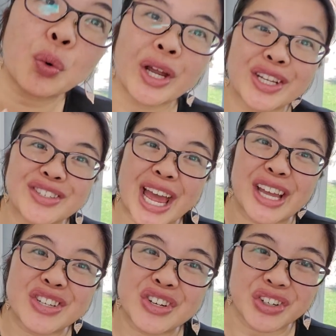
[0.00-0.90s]
quite as
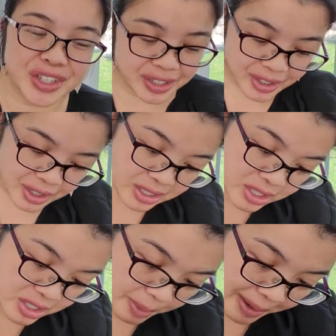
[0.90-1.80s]
textured,
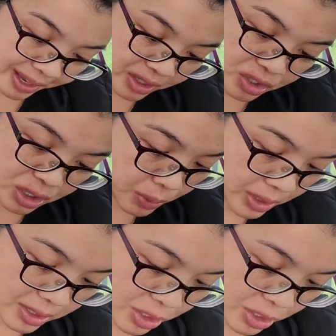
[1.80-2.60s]
just on my hands, just with the